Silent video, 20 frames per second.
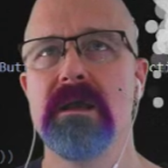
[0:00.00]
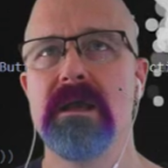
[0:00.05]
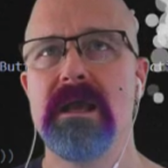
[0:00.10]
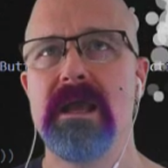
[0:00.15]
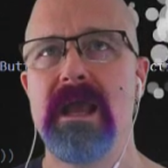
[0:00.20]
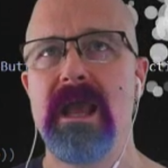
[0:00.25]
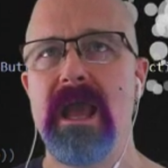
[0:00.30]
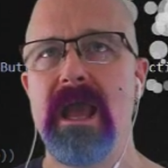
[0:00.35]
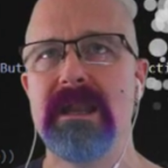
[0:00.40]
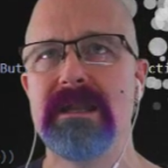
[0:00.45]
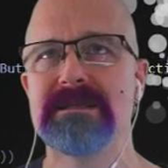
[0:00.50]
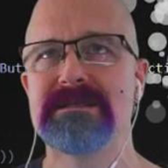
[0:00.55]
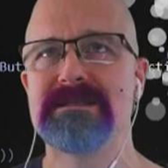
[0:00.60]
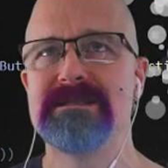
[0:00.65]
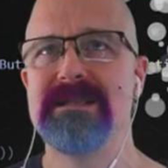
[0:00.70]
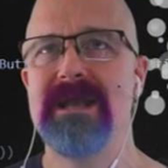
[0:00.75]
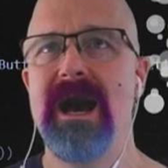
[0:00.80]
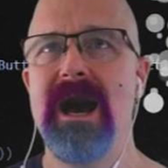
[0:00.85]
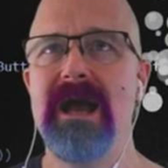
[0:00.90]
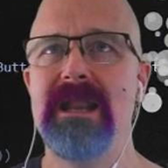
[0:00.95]
and it's
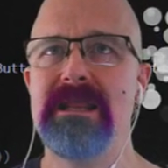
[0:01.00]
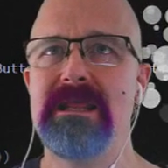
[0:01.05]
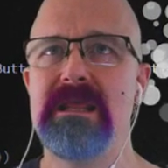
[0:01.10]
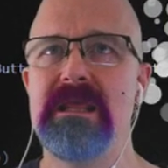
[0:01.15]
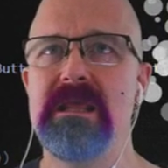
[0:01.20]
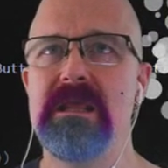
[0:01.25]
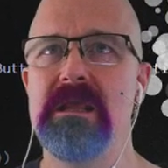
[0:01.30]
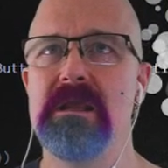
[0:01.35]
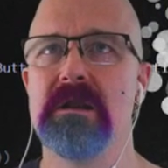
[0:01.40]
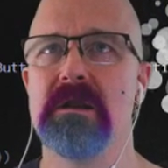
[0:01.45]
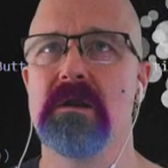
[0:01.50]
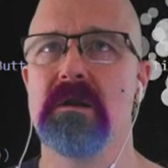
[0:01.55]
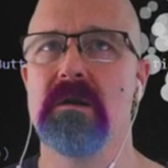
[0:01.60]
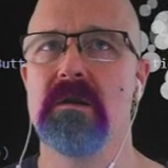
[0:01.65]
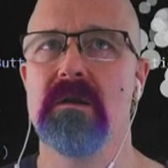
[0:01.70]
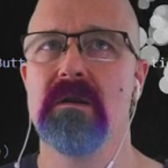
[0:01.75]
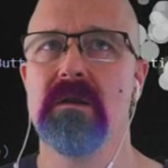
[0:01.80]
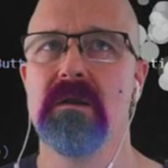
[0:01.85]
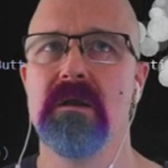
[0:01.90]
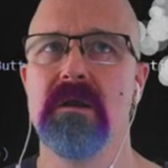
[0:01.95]
not
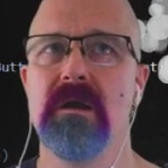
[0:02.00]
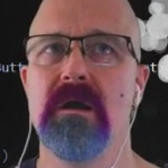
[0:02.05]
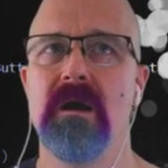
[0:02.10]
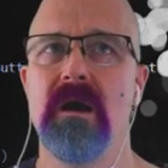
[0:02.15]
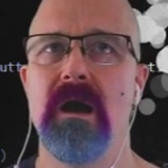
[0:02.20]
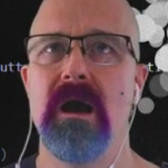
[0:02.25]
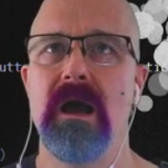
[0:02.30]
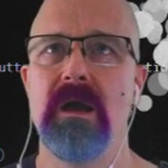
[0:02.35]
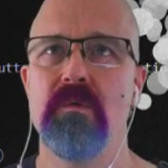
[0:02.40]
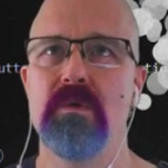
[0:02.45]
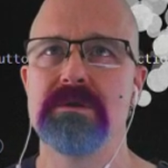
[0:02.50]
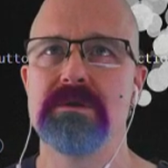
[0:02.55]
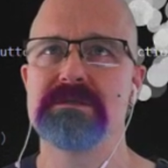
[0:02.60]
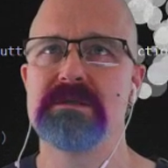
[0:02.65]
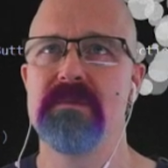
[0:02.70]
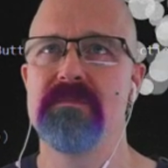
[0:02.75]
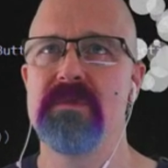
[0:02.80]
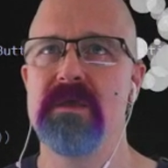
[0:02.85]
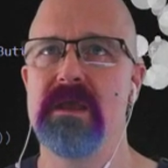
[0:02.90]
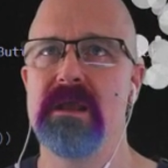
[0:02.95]
here, I want
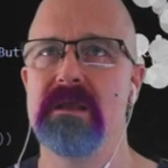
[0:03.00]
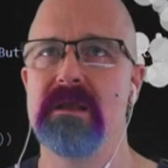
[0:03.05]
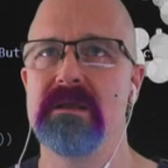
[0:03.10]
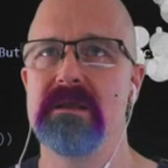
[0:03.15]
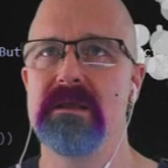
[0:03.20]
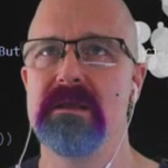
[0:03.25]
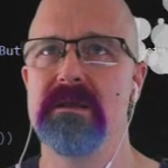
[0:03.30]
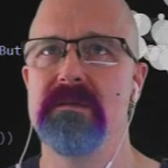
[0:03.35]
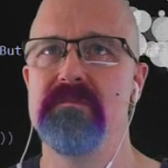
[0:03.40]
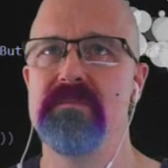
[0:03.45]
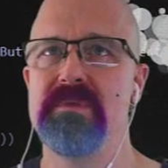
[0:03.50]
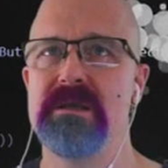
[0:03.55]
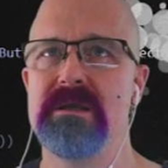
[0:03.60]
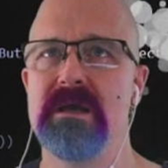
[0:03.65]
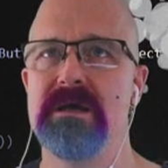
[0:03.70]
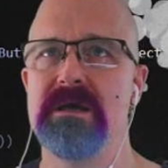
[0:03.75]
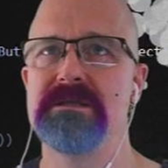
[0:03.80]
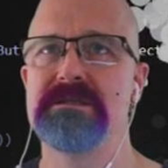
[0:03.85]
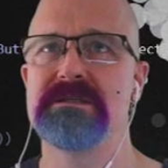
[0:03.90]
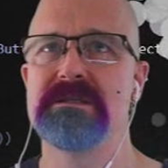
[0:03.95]
something
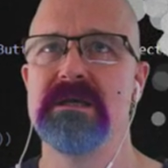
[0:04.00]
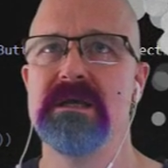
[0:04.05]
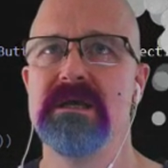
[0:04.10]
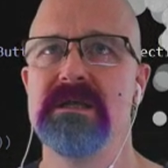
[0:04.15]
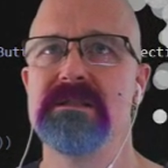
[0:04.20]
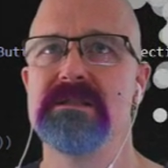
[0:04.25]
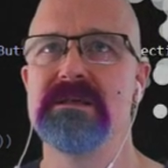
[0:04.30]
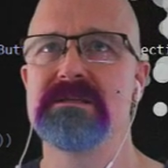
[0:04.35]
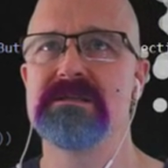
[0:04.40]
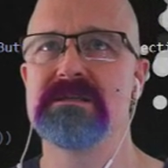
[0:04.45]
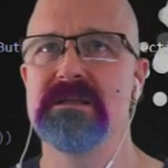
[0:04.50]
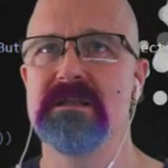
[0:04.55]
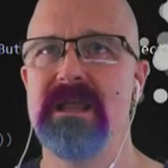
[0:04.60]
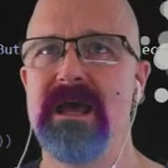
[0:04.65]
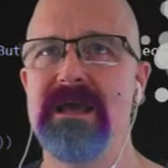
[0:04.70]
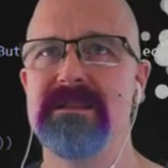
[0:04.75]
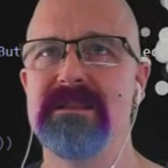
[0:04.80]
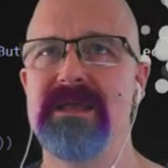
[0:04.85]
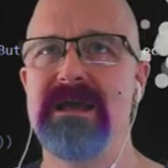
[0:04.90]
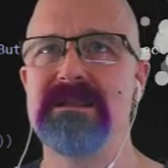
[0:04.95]
because
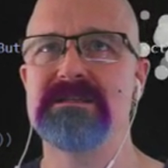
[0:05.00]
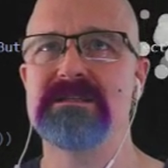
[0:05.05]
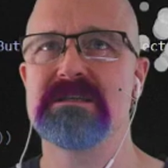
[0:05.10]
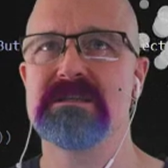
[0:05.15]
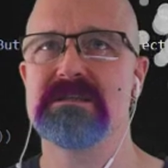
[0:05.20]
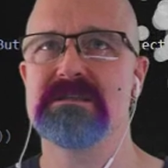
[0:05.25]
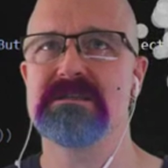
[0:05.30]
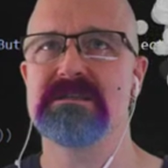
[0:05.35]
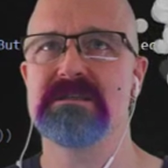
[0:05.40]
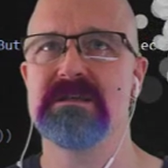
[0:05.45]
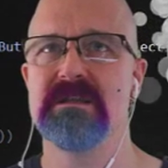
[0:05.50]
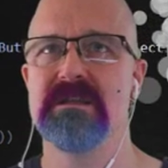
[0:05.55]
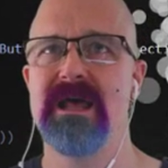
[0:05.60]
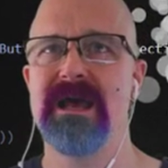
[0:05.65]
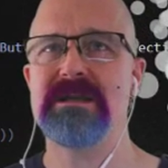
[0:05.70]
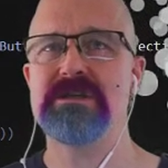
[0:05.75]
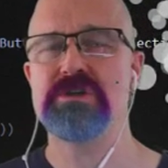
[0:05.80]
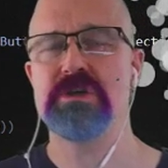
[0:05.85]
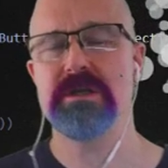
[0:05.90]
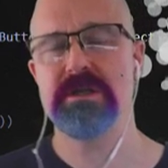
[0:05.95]

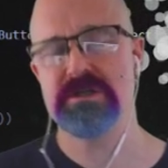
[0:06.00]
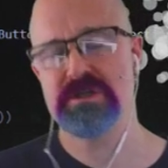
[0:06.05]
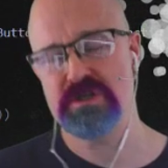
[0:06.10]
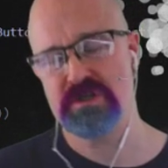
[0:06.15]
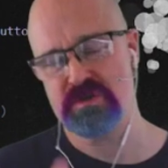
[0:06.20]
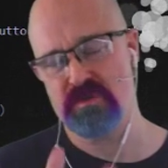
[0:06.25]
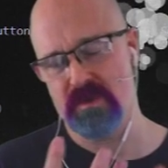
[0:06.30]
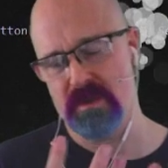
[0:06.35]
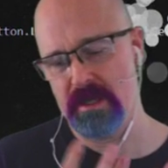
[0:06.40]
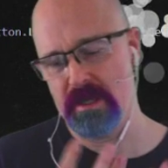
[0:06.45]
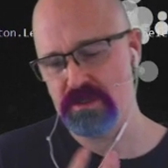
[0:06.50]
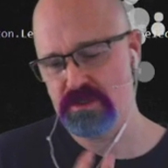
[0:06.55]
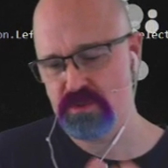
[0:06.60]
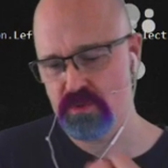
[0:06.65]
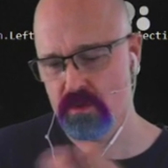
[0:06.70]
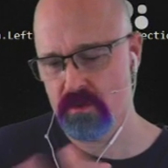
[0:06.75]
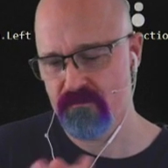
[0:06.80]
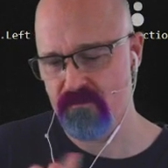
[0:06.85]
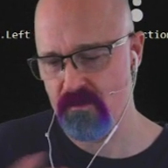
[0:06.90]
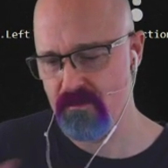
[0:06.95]
selection is just really a
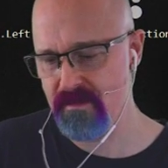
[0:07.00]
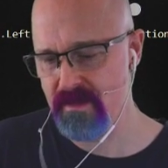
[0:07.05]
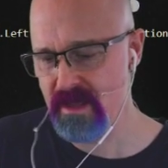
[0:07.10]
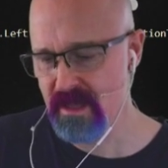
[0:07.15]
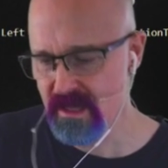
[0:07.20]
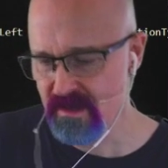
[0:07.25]
tool for